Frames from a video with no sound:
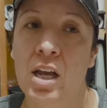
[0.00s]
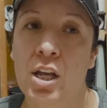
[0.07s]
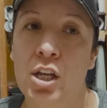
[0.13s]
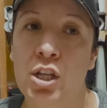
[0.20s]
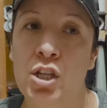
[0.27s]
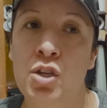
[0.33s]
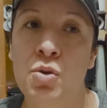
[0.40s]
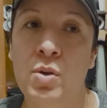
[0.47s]

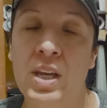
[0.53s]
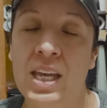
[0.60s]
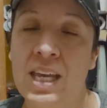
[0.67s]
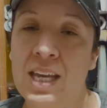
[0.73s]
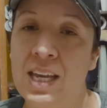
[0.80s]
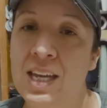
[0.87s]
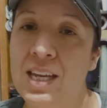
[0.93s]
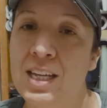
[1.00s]
You
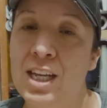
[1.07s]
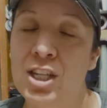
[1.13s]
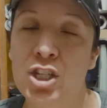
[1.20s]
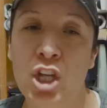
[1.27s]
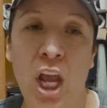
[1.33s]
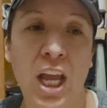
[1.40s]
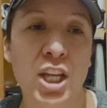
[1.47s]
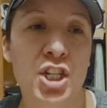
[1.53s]
can
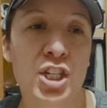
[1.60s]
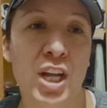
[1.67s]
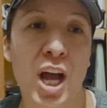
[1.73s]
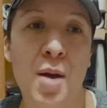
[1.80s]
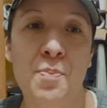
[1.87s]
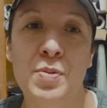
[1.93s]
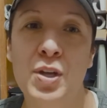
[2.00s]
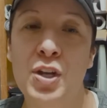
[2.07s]
change it
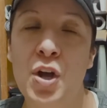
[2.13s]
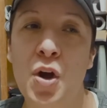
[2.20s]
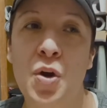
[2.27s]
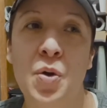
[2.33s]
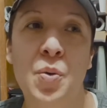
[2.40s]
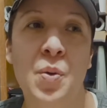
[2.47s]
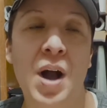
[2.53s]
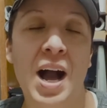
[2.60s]
up. You
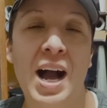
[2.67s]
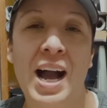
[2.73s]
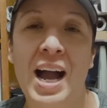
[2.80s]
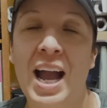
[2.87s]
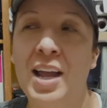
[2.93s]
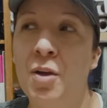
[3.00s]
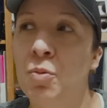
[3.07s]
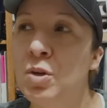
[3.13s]
know,
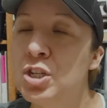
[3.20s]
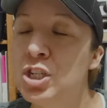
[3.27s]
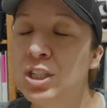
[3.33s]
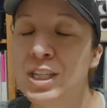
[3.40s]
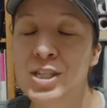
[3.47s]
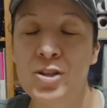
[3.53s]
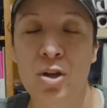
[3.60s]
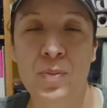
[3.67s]
I
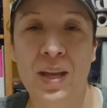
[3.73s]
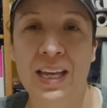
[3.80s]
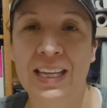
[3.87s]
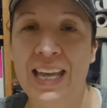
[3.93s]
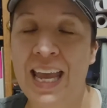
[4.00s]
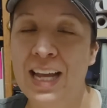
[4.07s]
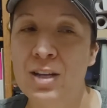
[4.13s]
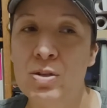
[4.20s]
originally started making
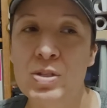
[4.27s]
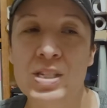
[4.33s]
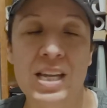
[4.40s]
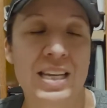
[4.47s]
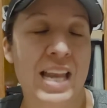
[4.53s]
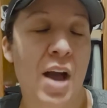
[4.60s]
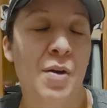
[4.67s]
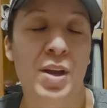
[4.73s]
candles,
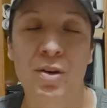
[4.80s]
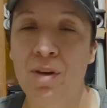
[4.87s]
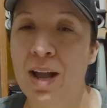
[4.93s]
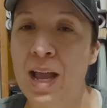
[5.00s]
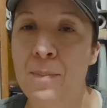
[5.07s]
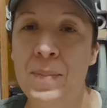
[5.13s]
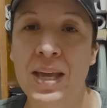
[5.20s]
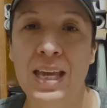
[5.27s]
and now here I
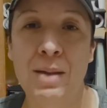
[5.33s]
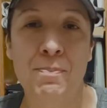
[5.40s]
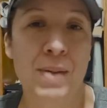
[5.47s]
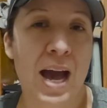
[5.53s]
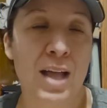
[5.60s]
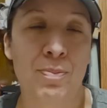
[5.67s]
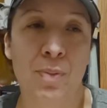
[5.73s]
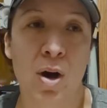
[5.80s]
am making
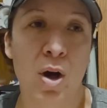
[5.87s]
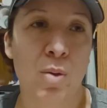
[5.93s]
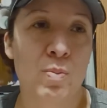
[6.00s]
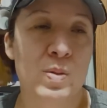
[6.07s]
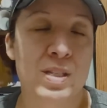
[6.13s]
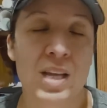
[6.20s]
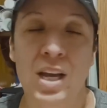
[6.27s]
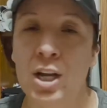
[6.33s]
bath
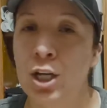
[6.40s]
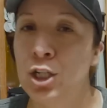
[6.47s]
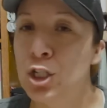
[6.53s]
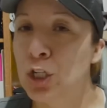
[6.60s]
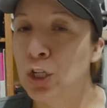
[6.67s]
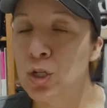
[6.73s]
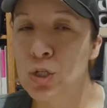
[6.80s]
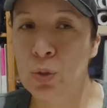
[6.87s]
bombs,
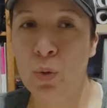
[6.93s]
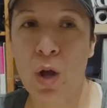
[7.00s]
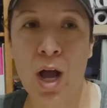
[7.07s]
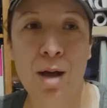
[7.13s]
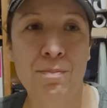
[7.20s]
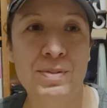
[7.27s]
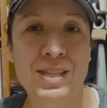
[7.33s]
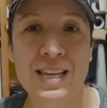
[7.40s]
sugar
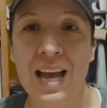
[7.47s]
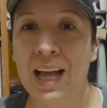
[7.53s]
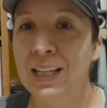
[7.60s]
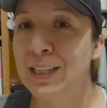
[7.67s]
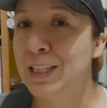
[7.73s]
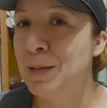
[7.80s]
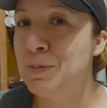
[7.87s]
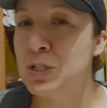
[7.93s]
scrubs,
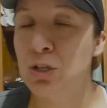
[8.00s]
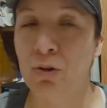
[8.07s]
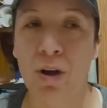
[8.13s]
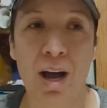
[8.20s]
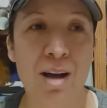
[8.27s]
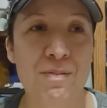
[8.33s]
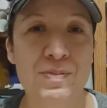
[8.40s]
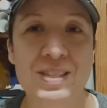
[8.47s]
lip
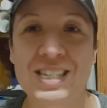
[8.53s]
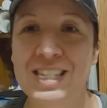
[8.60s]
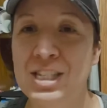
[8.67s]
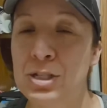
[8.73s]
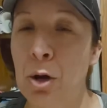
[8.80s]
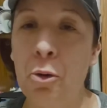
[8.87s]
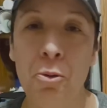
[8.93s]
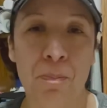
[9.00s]
scrubs,
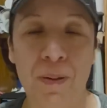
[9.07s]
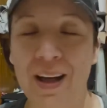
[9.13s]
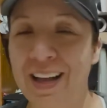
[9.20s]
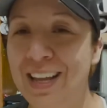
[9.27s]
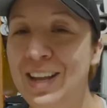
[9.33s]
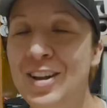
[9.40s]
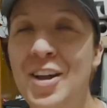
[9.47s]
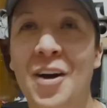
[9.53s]
soap,
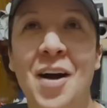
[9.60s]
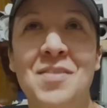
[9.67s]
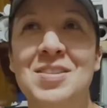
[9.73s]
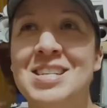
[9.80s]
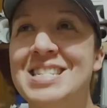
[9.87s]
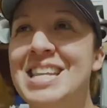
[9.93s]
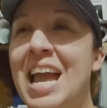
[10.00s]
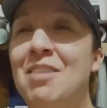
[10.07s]
you know,
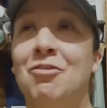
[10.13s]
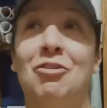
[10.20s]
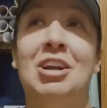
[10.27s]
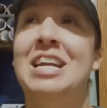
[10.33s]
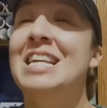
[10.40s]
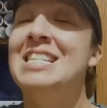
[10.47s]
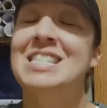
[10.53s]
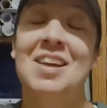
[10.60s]
and
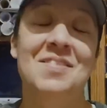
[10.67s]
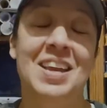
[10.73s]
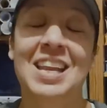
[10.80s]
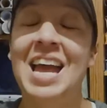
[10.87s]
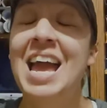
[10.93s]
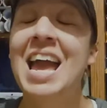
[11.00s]
wreaths. I mean,